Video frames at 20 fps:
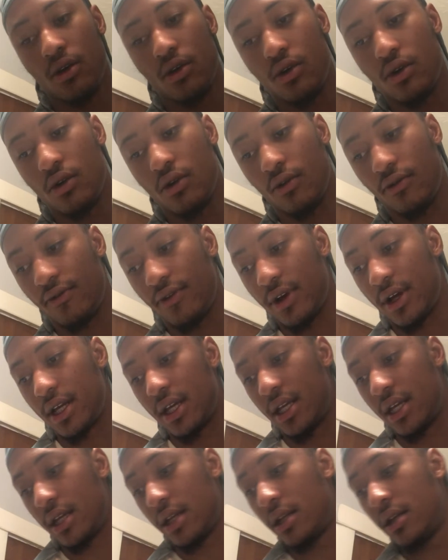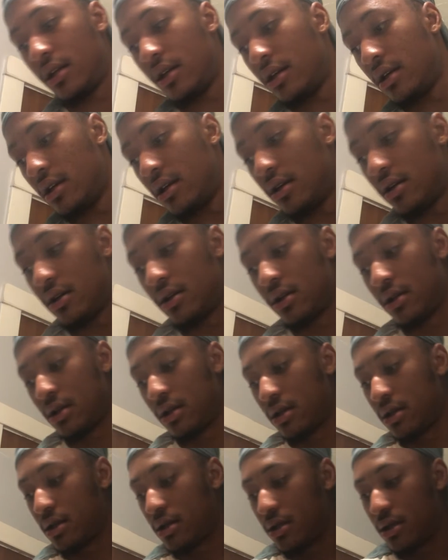on fucking
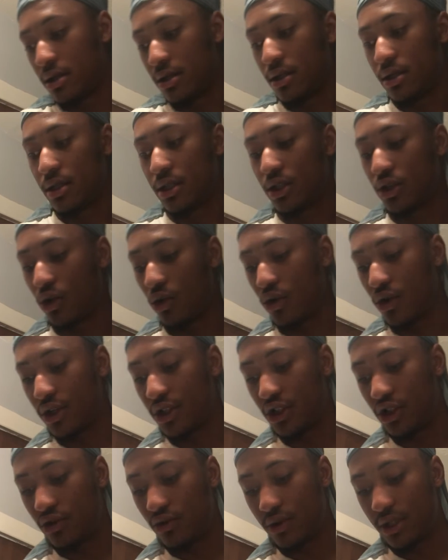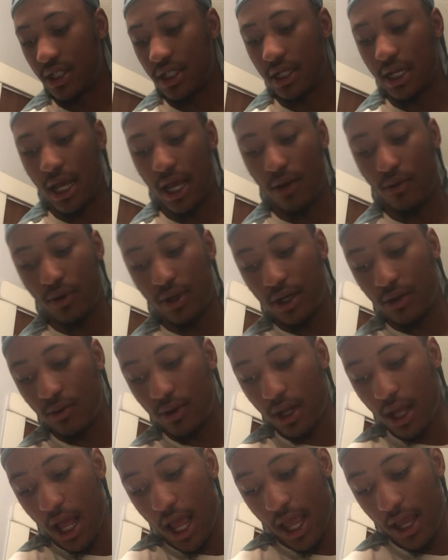storage unit. Like,
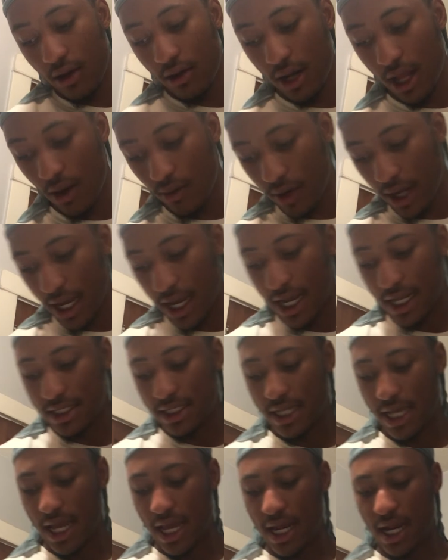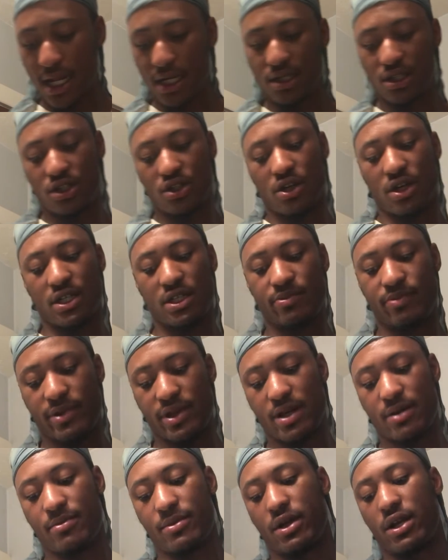when I ain't gonna lie, when I got sad, I just started
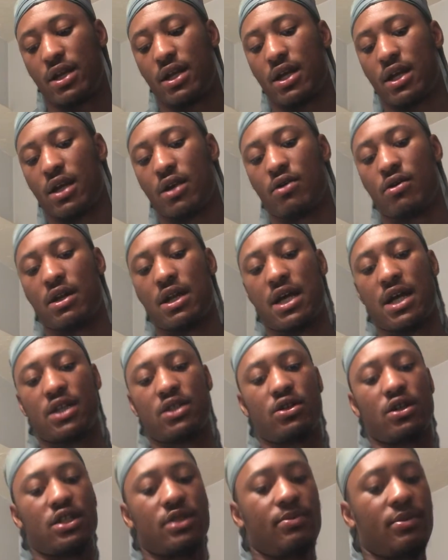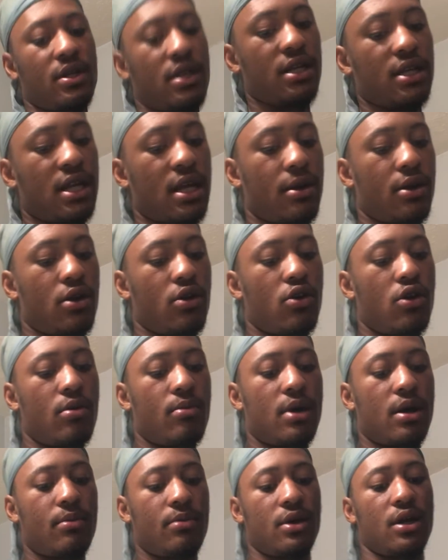spending money. I ain't gonna lie, I started spending down there all
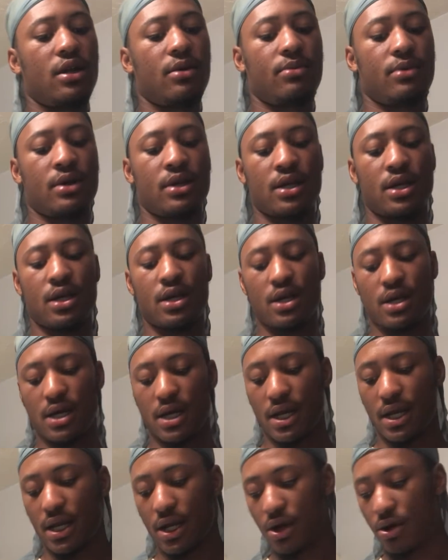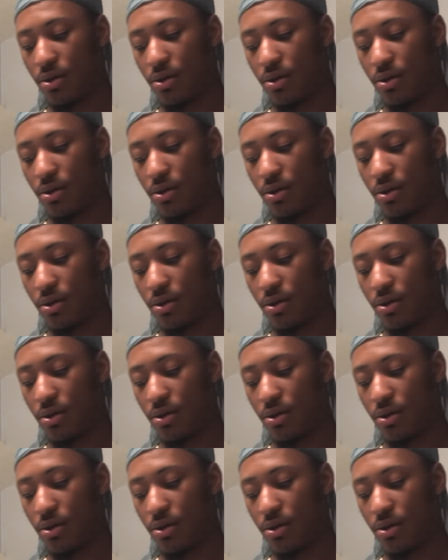my money, but had to